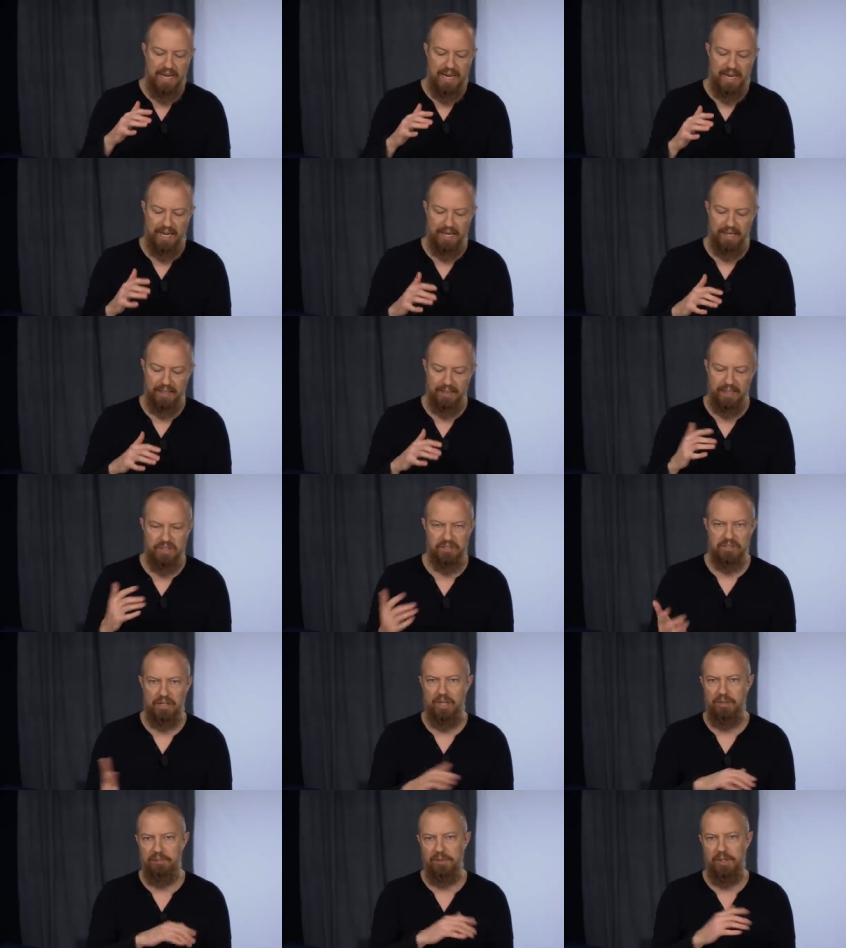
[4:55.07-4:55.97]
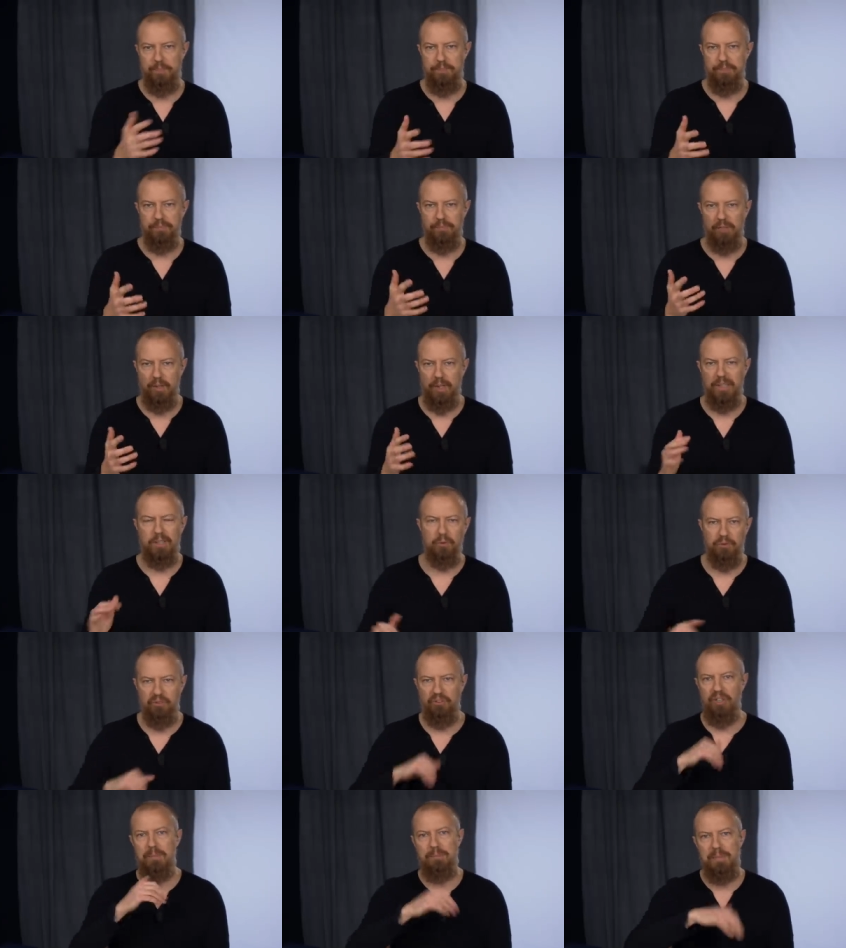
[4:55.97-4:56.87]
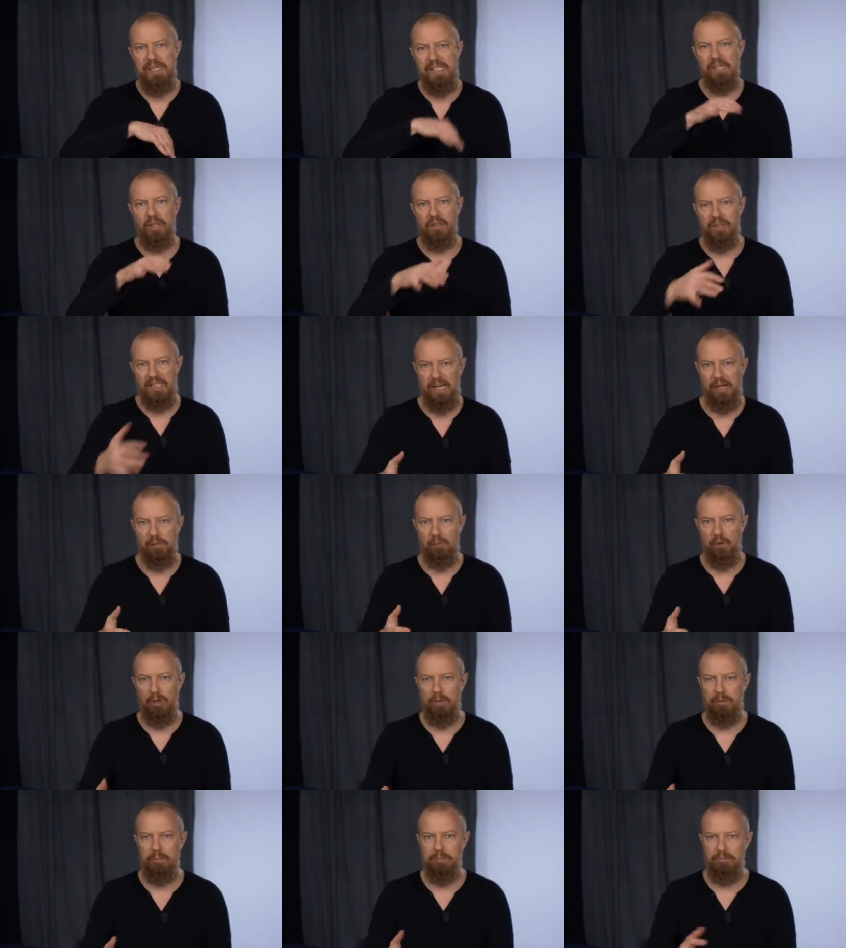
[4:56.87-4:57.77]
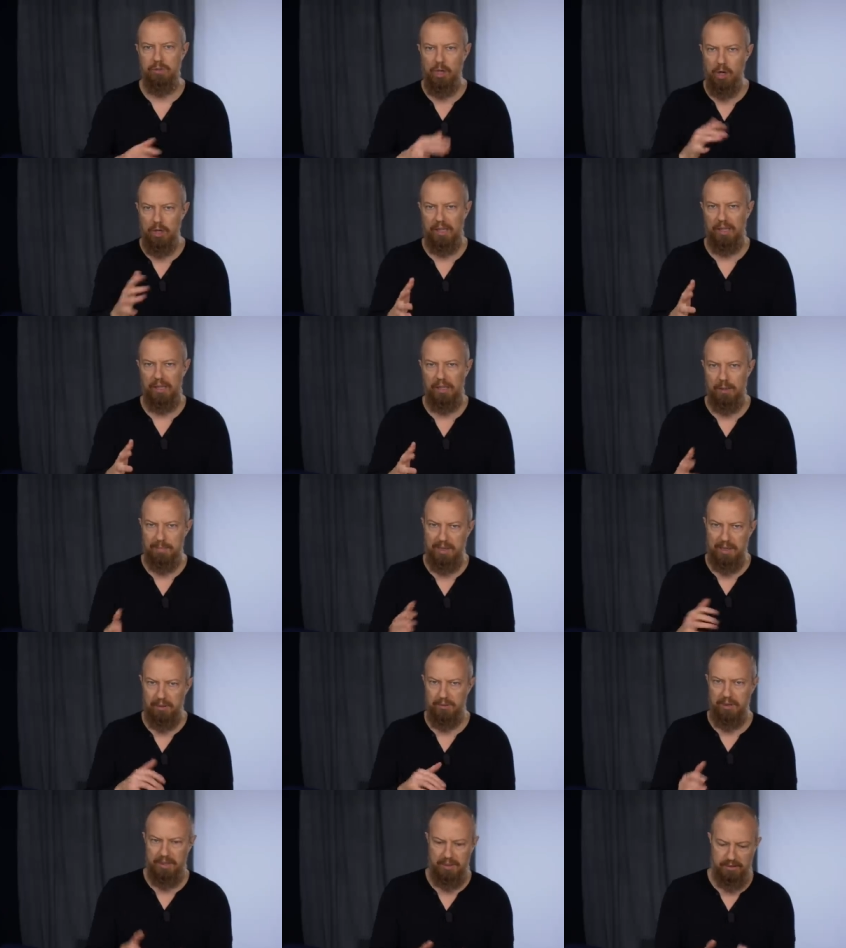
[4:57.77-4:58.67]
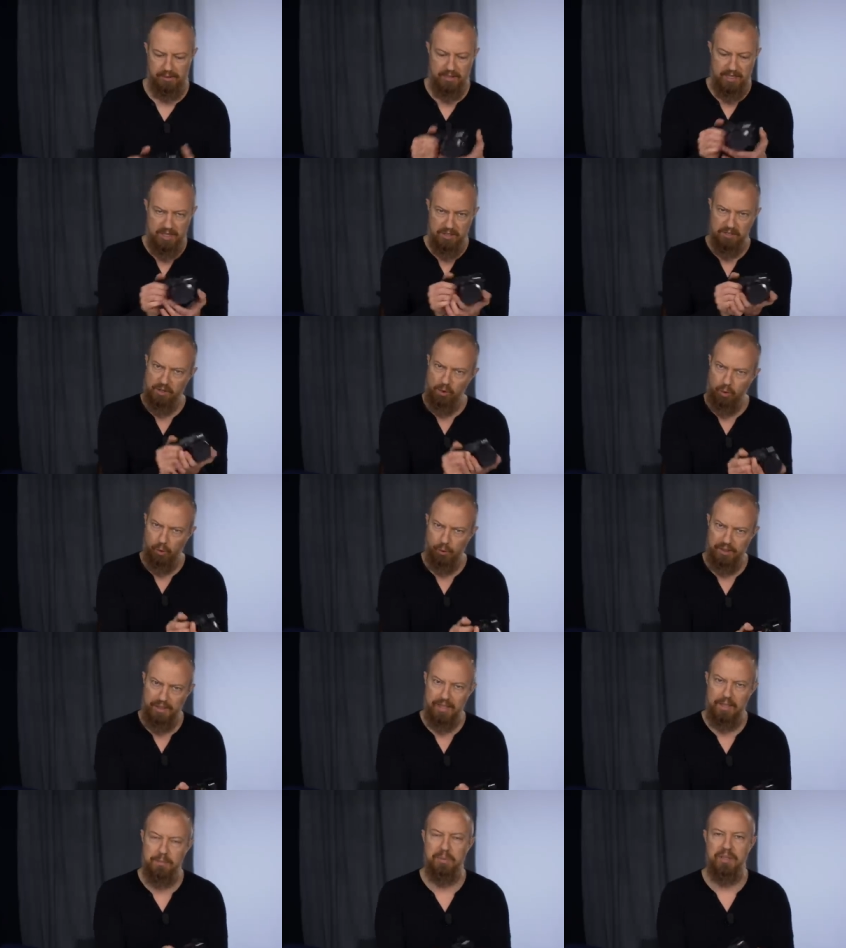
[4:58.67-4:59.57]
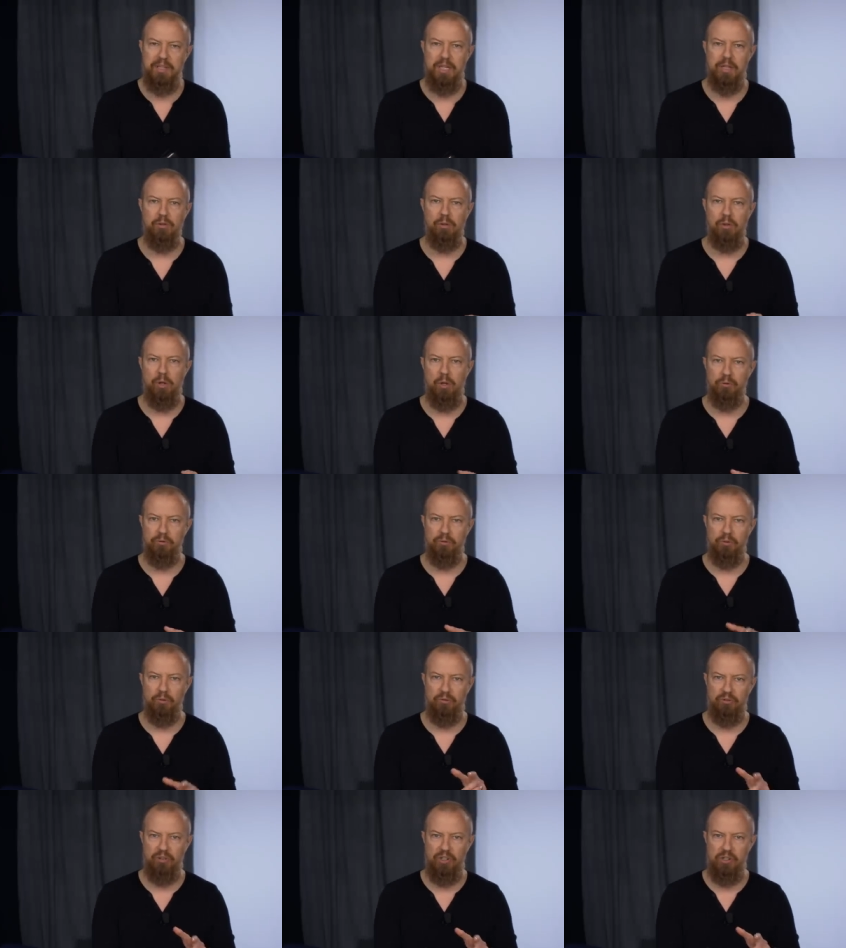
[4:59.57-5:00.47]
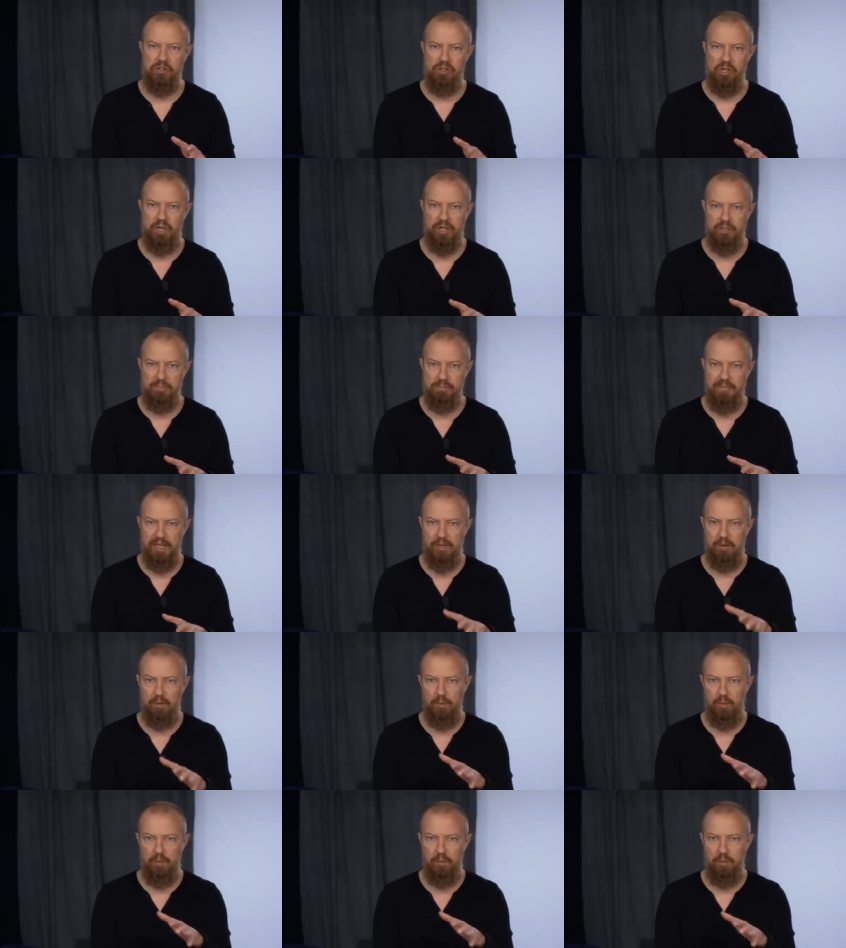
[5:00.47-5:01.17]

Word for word: and it's kind of a Like, you'll see me on camera talking about the, this and holding it, but then you'll also see shots made